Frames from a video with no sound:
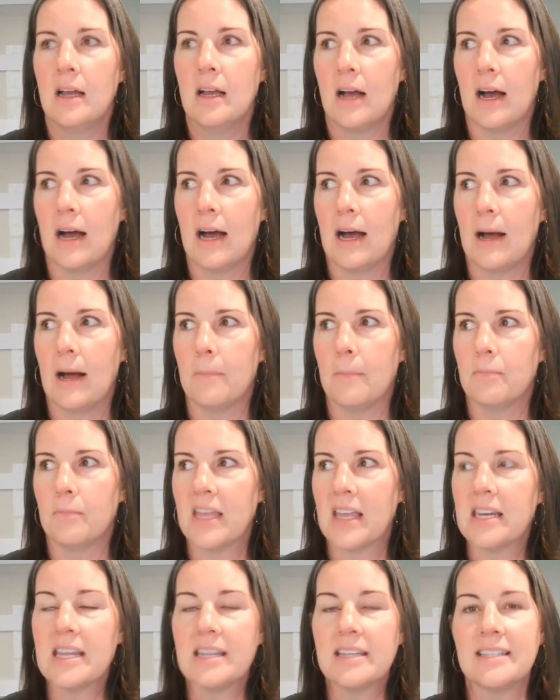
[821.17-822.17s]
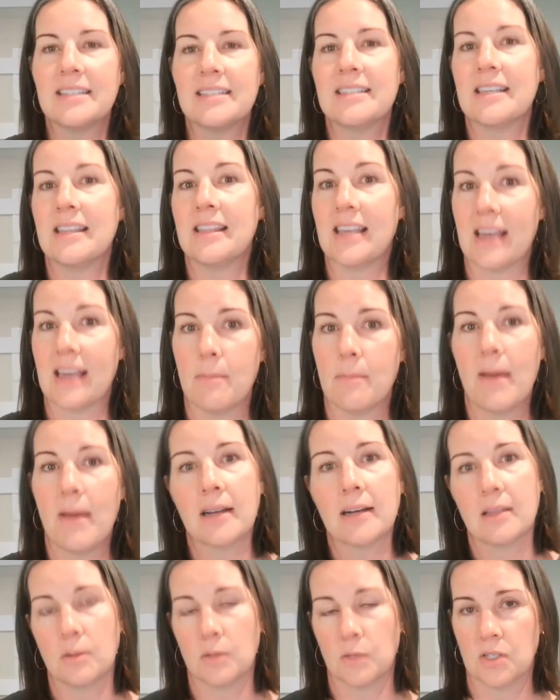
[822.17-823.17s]
to see the
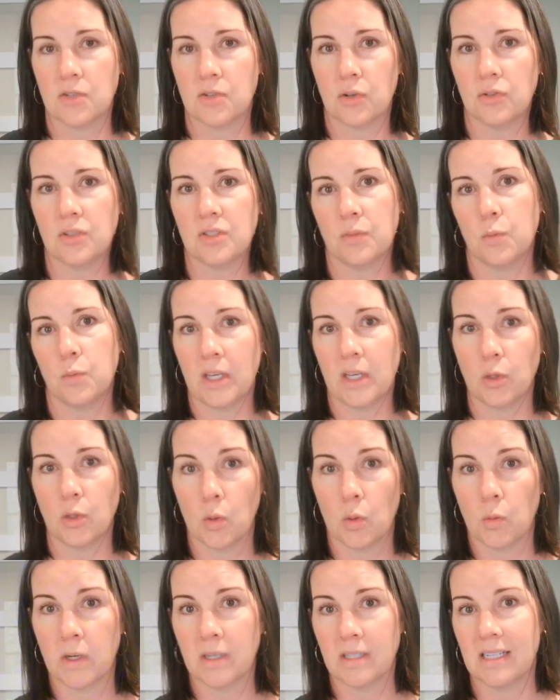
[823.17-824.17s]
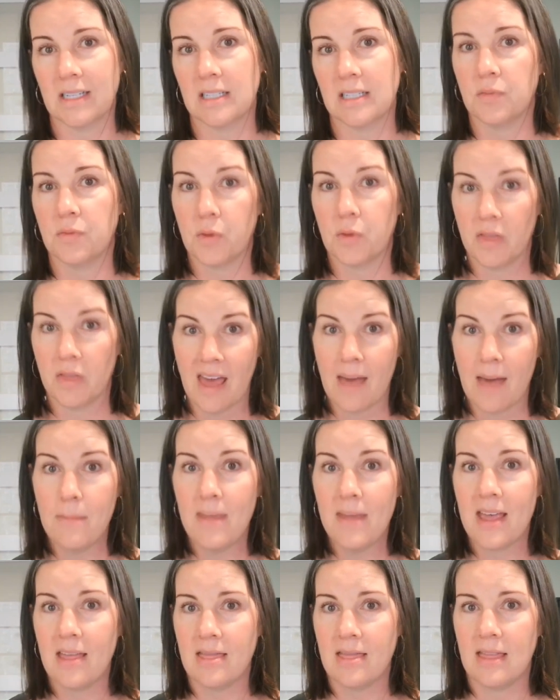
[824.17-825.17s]
impact and the results of what your work does for them
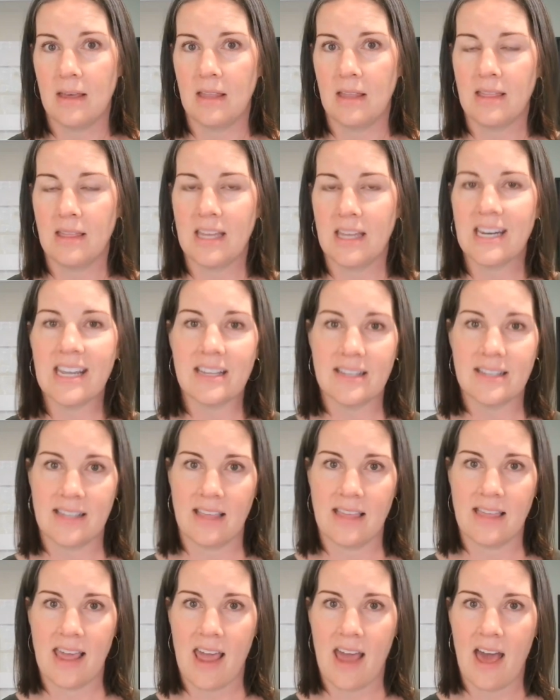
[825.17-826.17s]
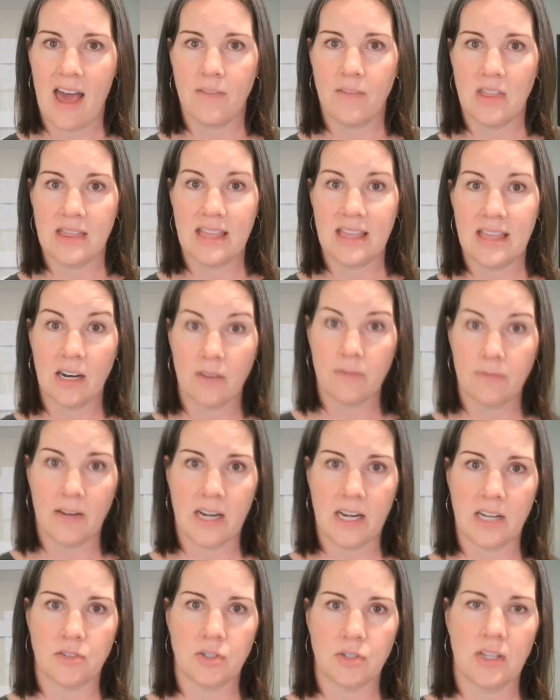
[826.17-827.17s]
and the needs that they have in their
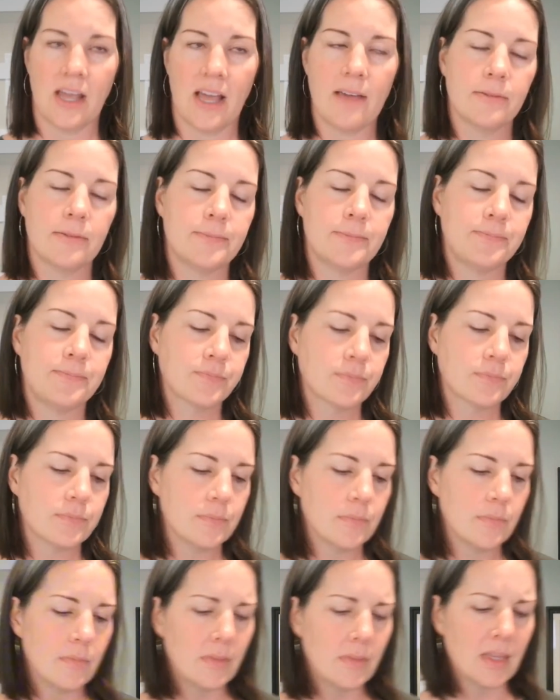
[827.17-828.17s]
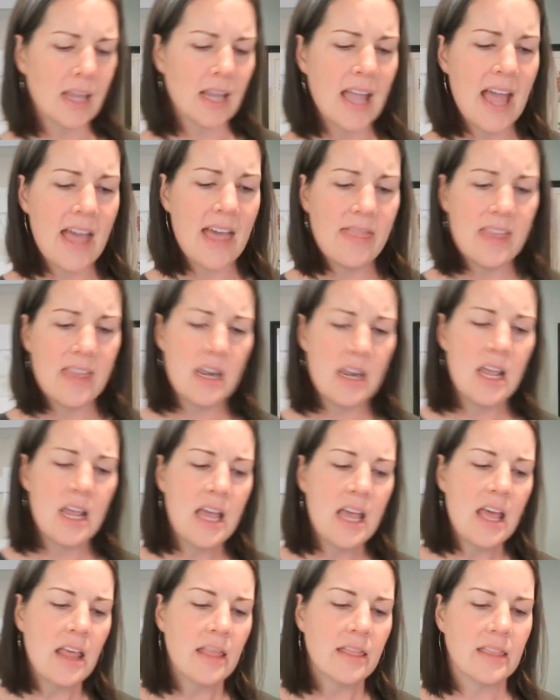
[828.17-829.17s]
financial life. And then
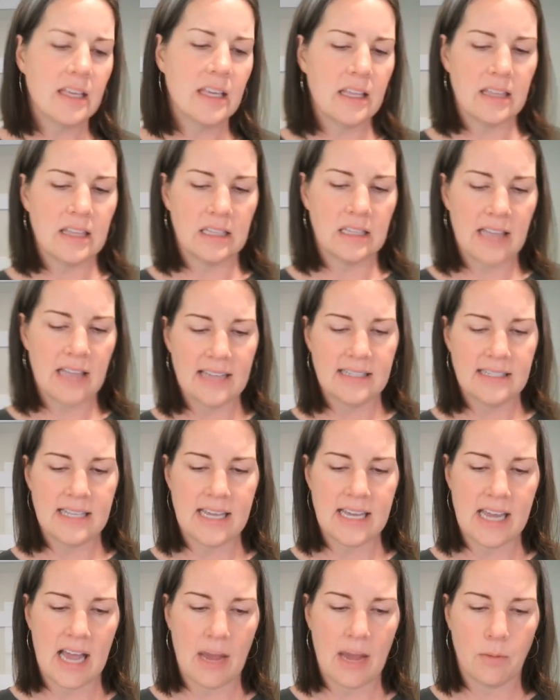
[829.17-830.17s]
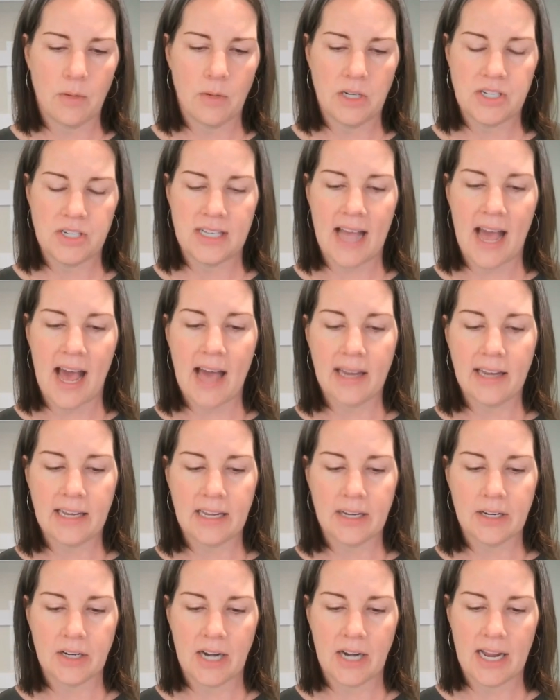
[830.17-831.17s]
the last thing I want to just add
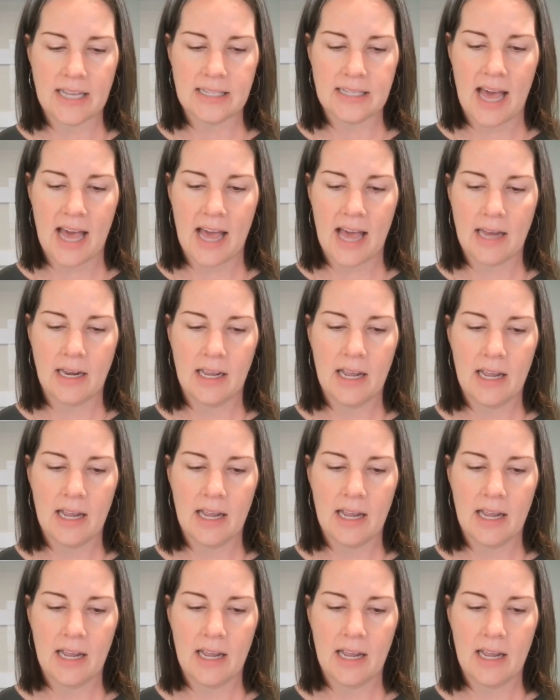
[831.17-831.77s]
here is that